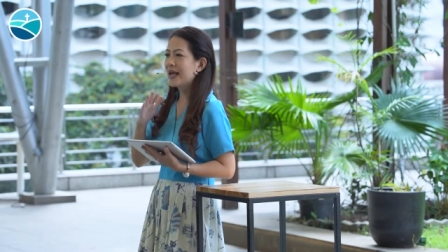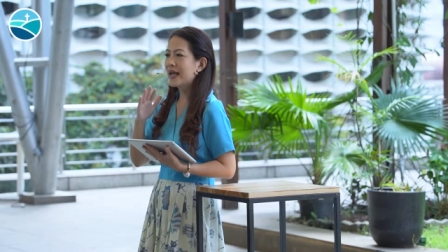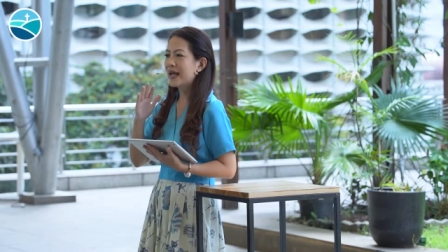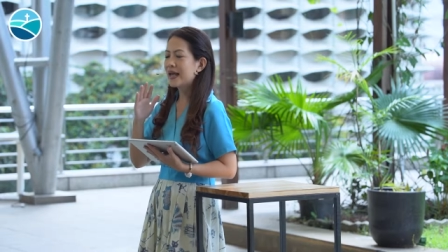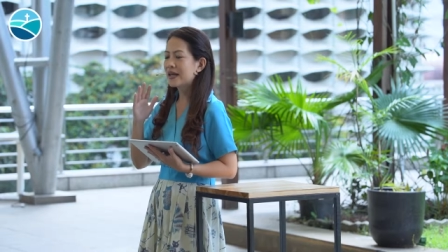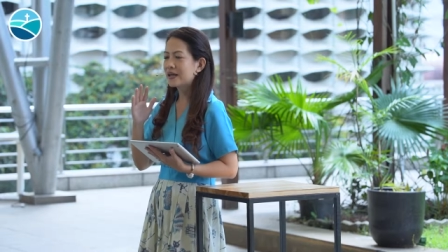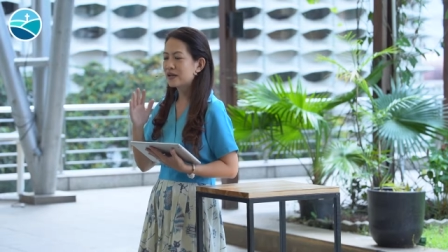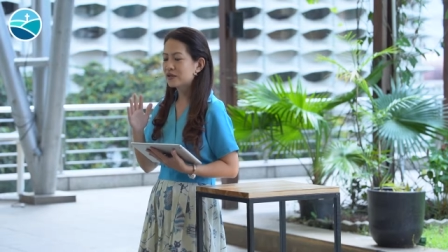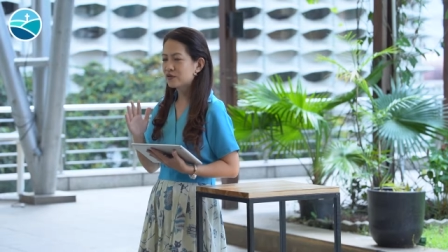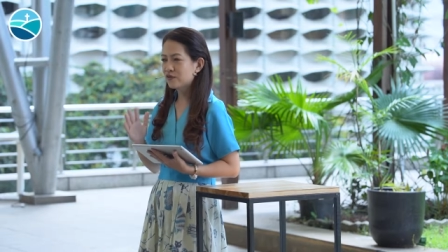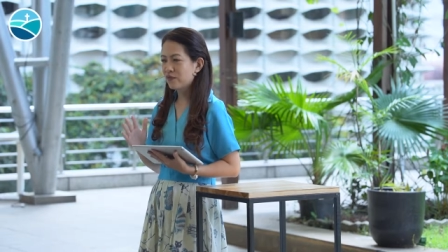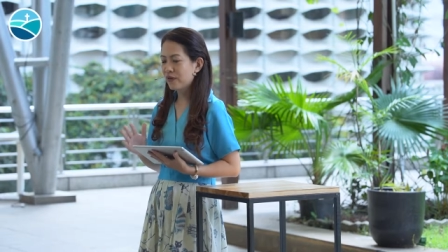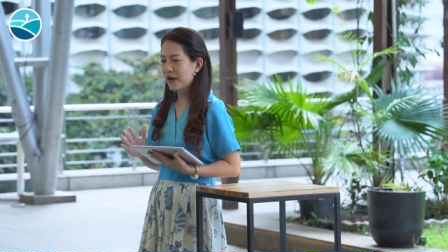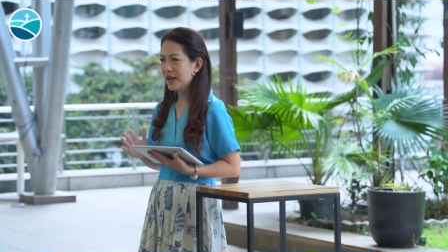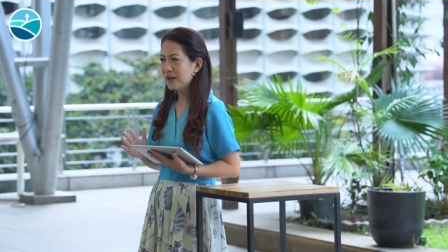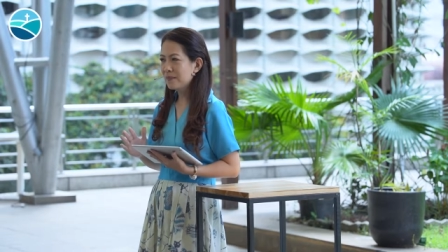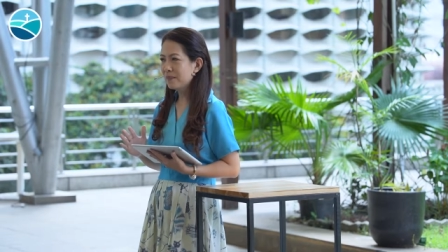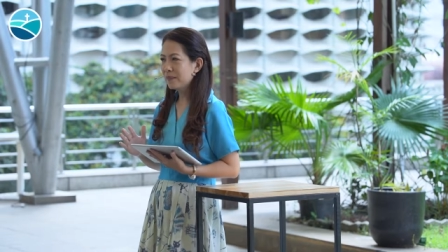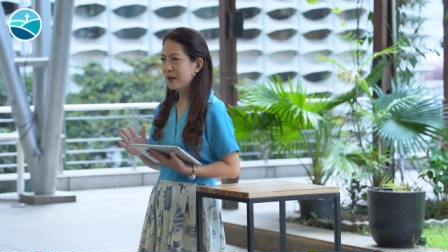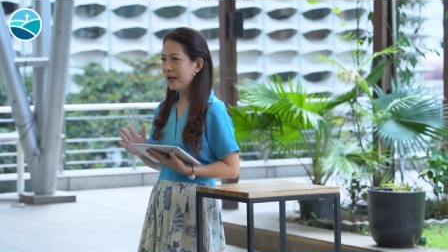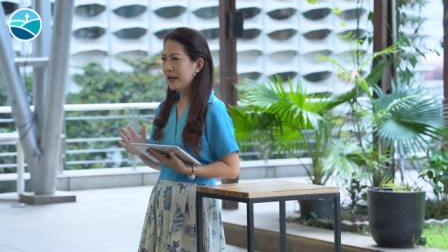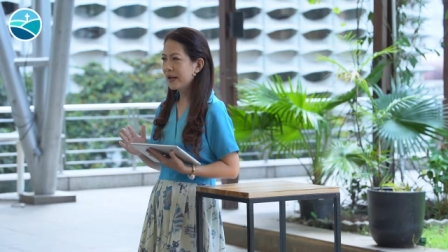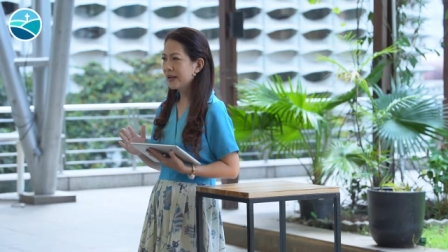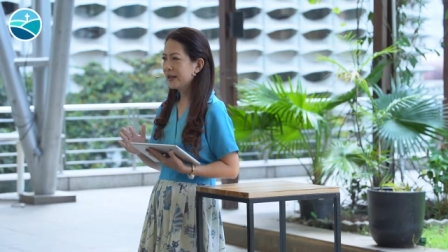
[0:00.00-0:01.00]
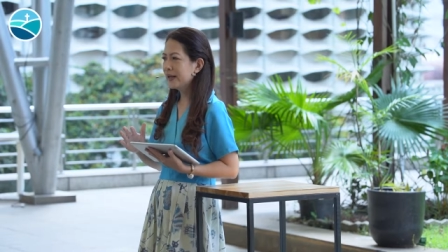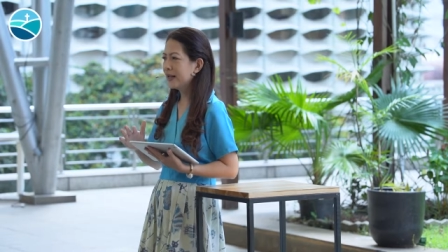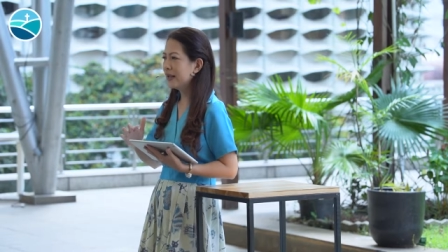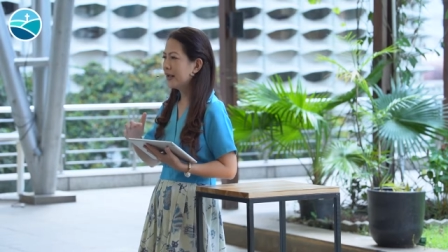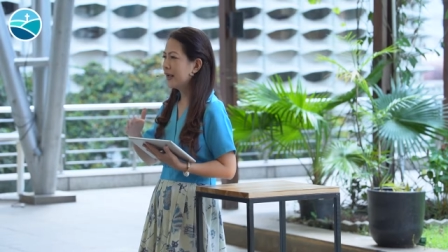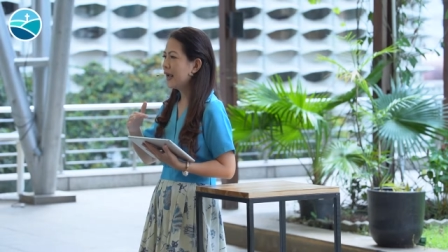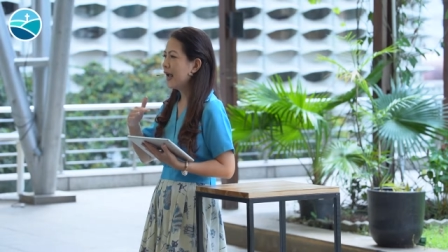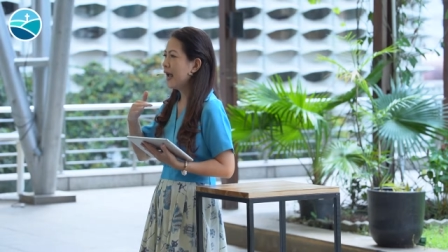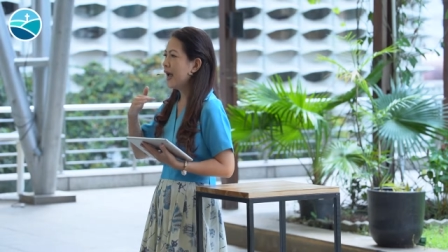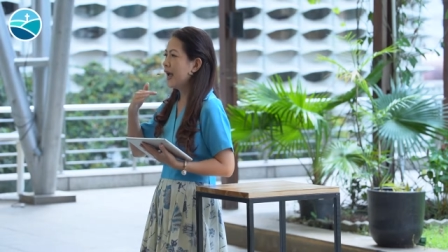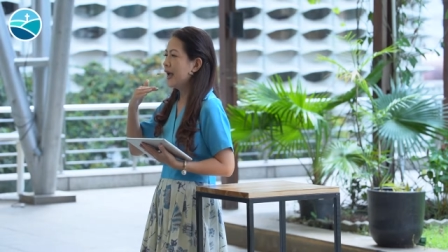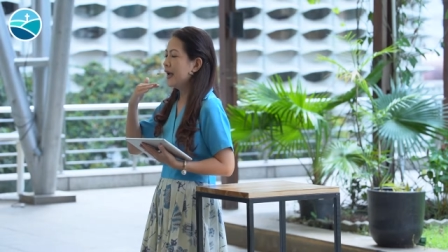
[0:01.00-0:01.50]
It is very
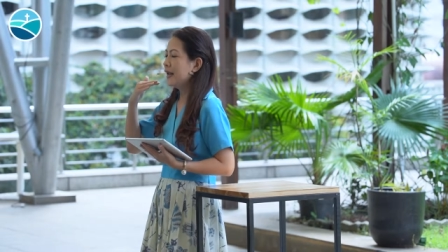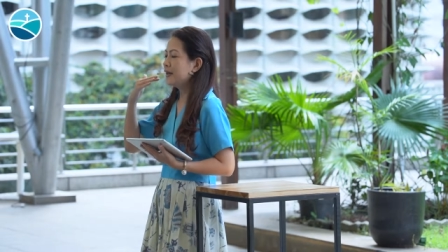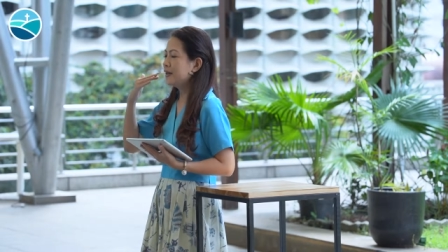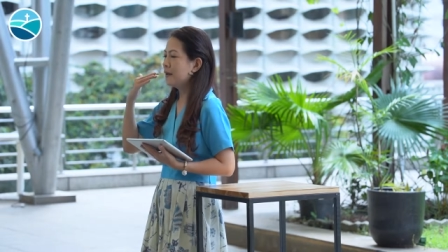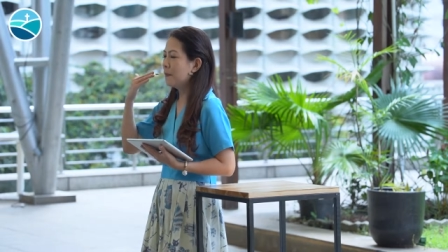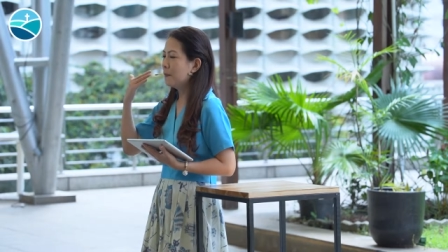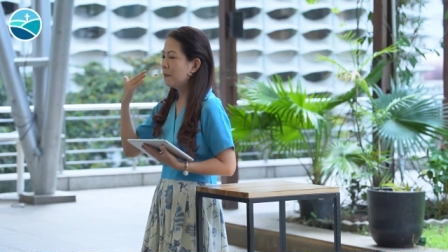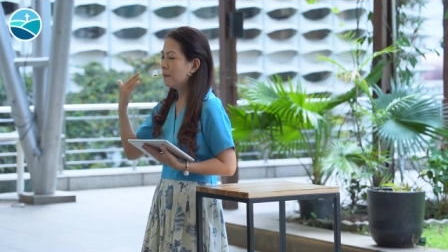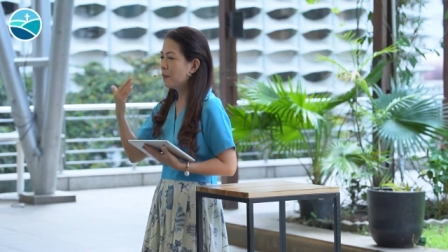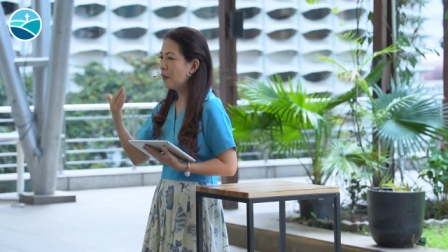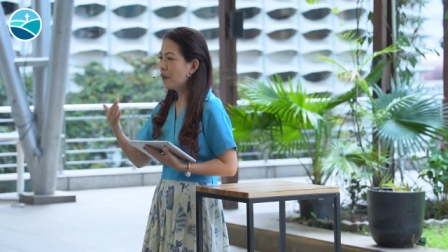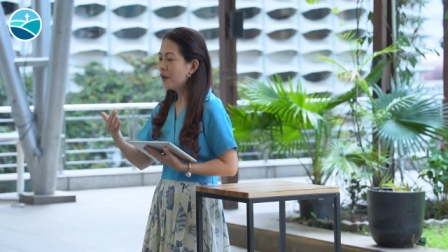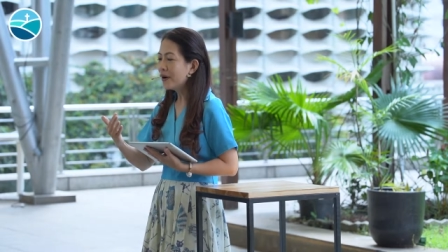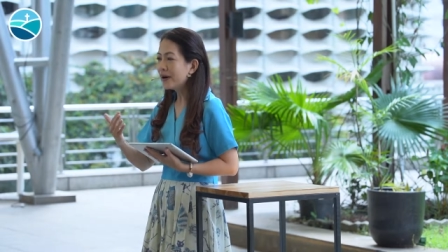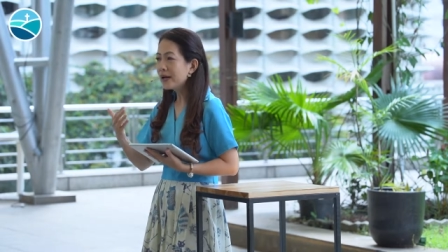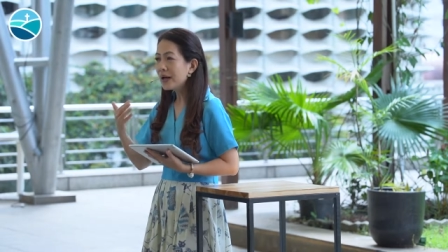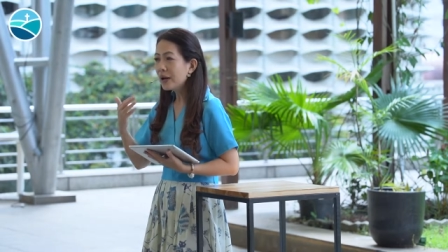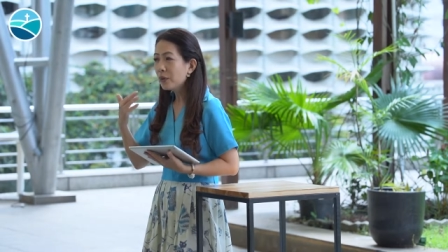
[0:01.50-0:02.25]
blinding. The more